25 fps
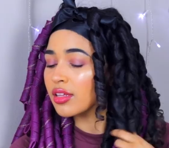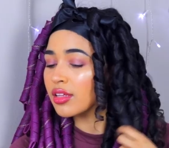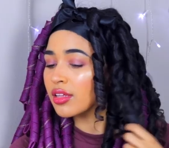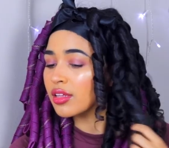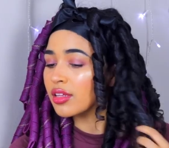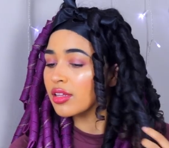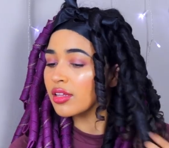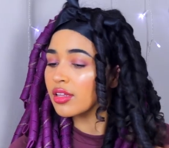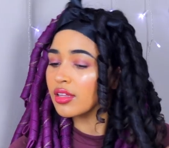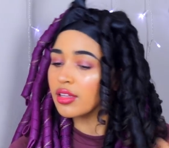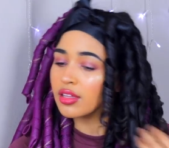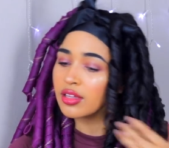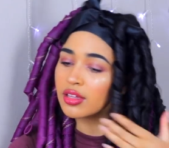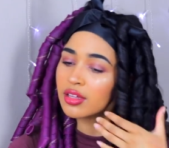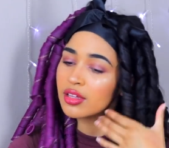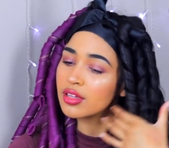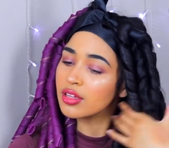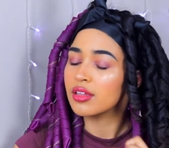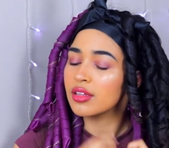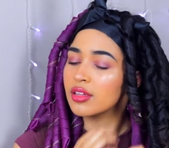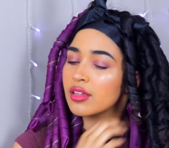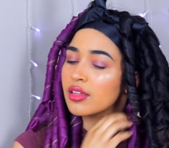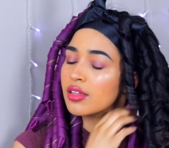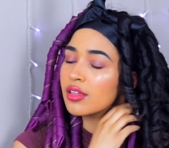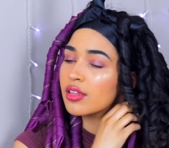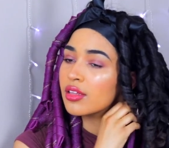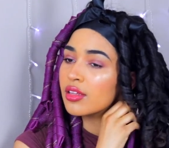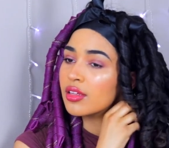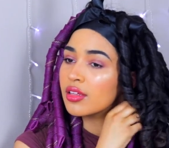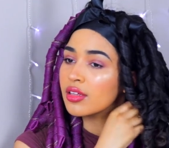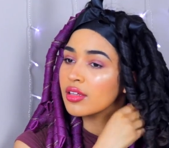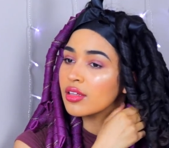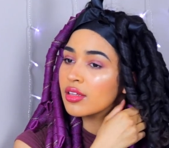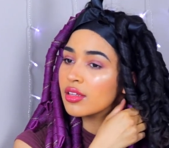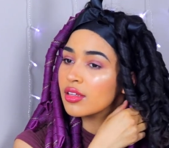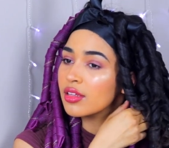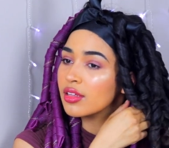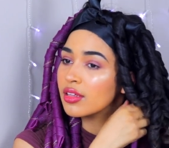
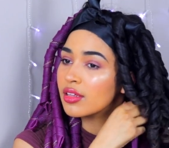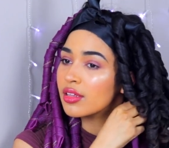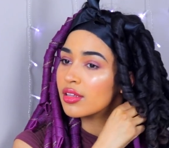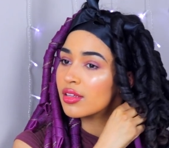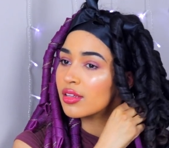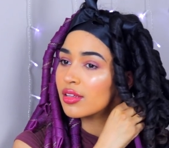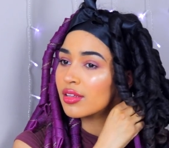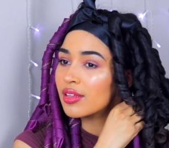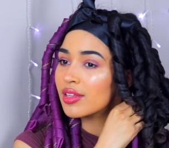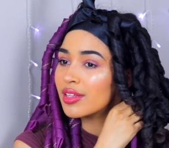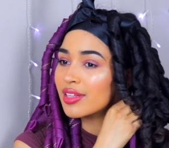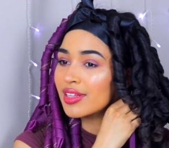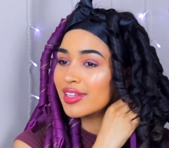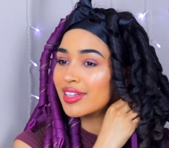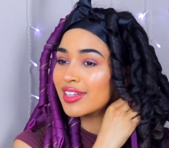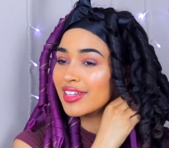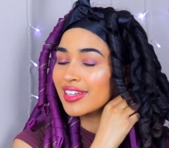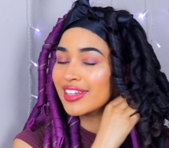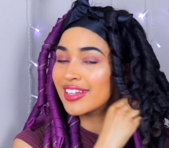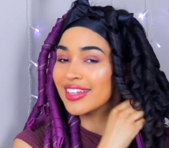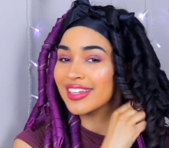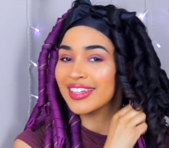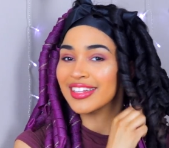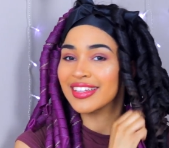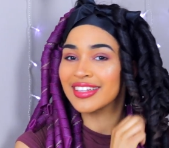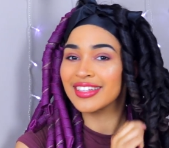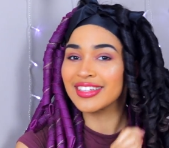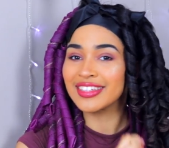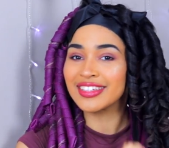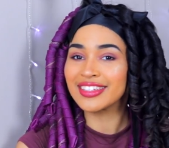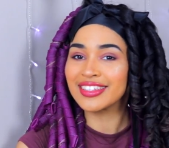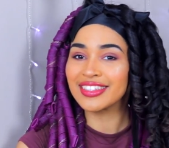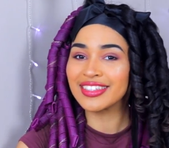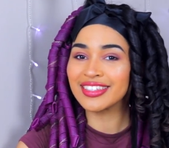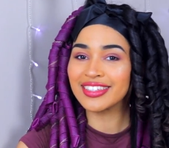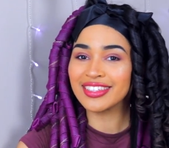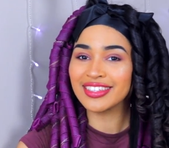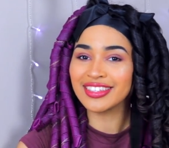
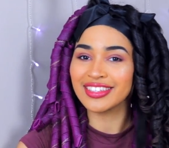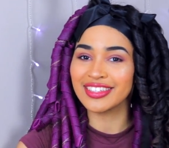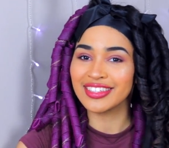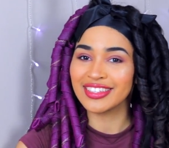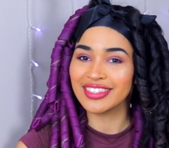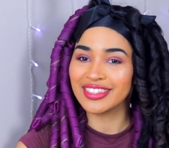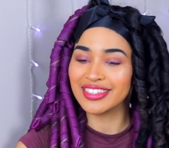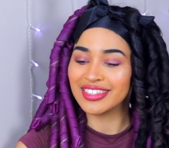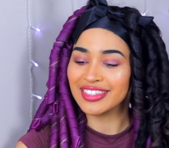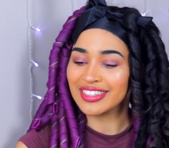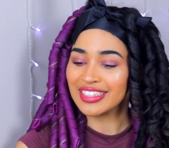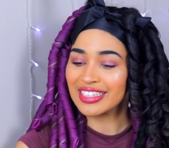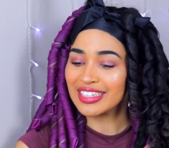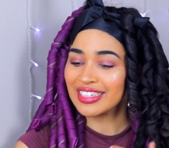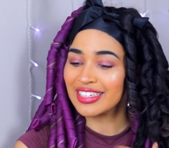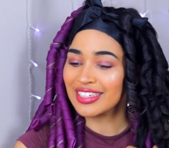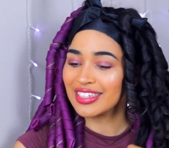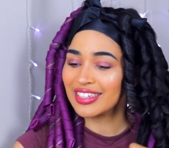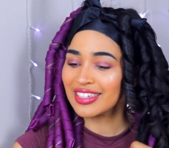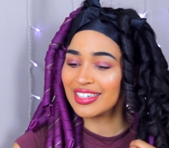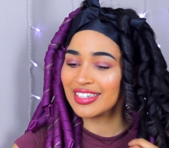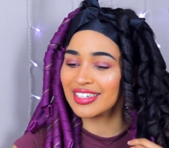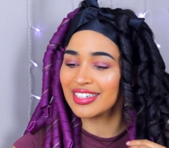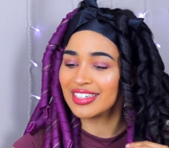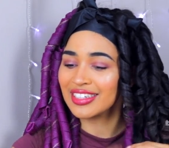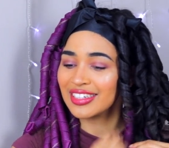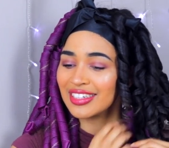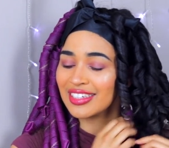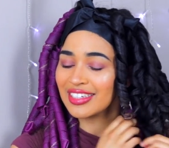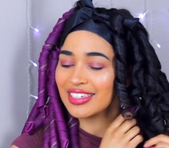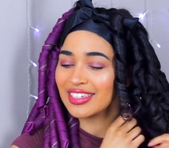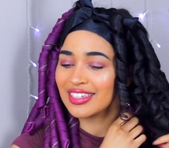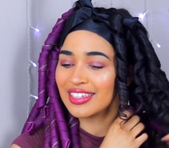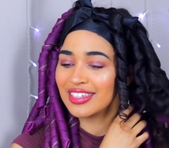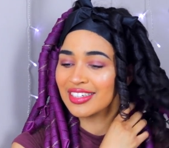Nobody speaks.